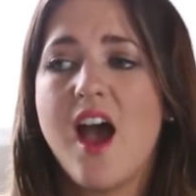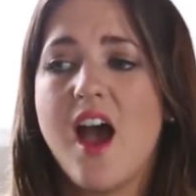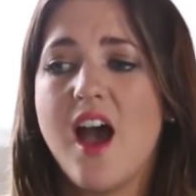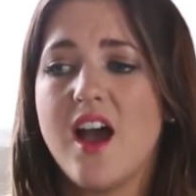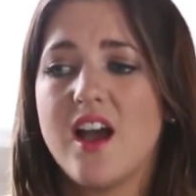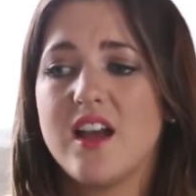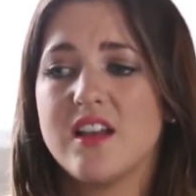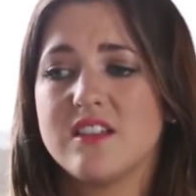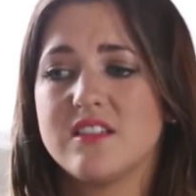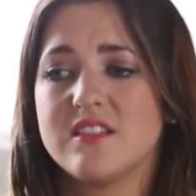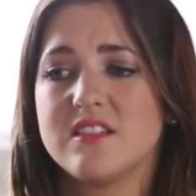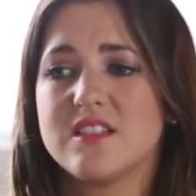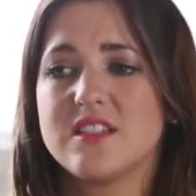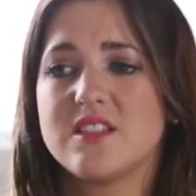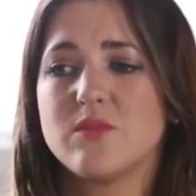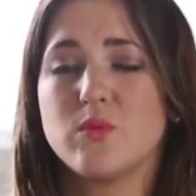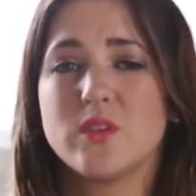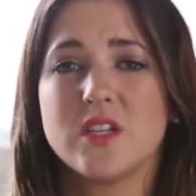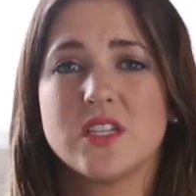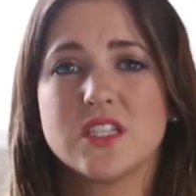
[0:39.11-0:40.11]
and
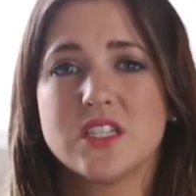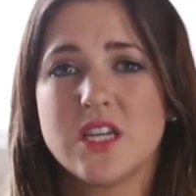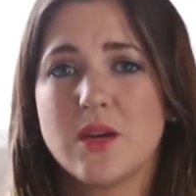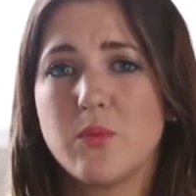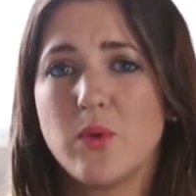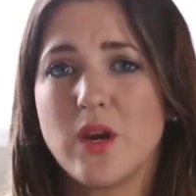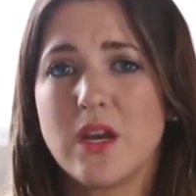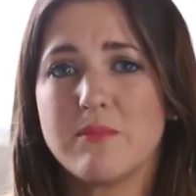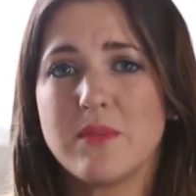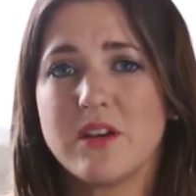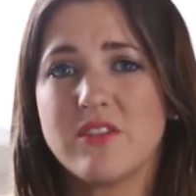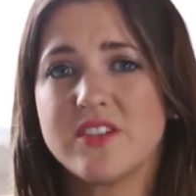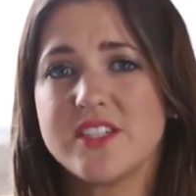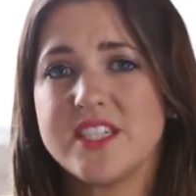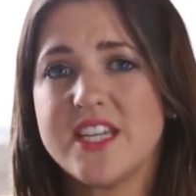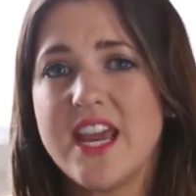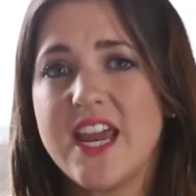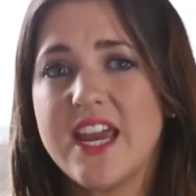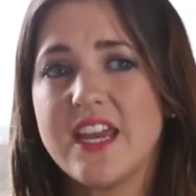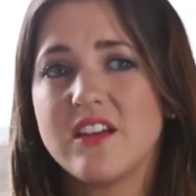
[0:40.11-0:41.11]
when I stopped wearing my
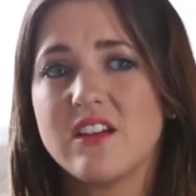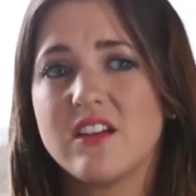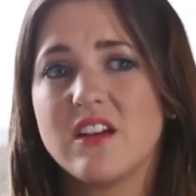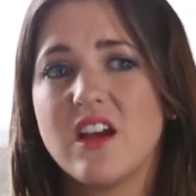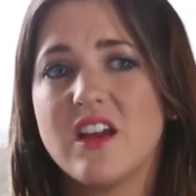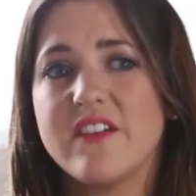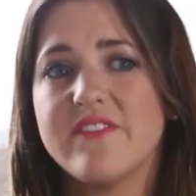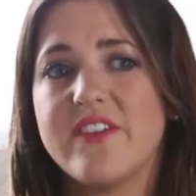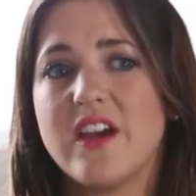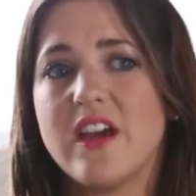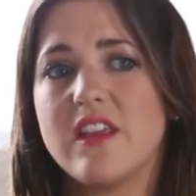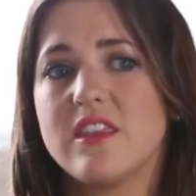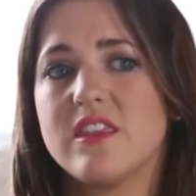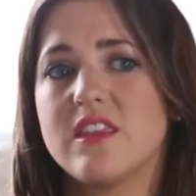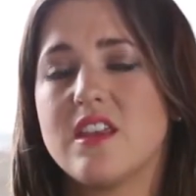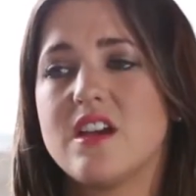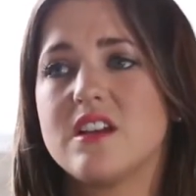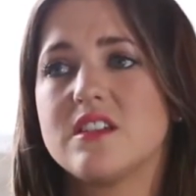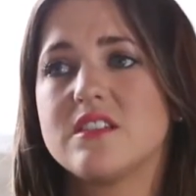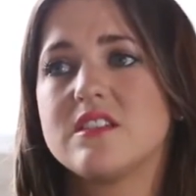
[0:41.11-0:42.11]
retainer I
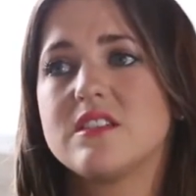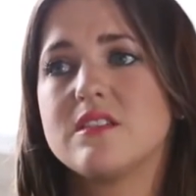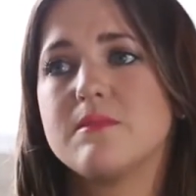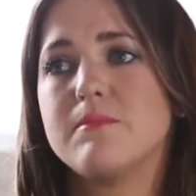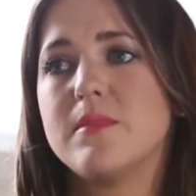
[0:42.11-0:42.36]
found that